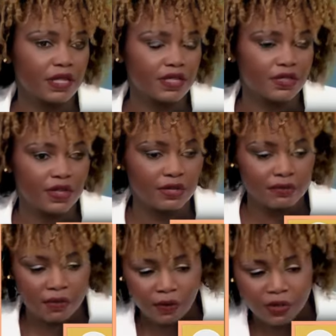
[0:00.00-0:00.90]
the country,
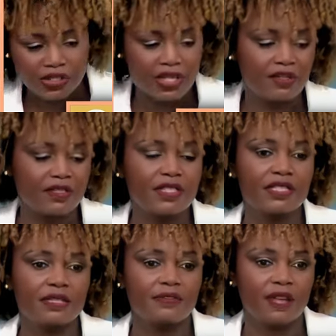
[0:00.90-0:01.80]
we're seeing
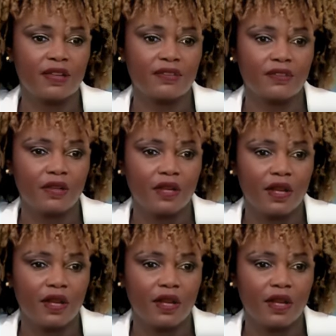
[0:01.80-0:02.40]
these deep fakes,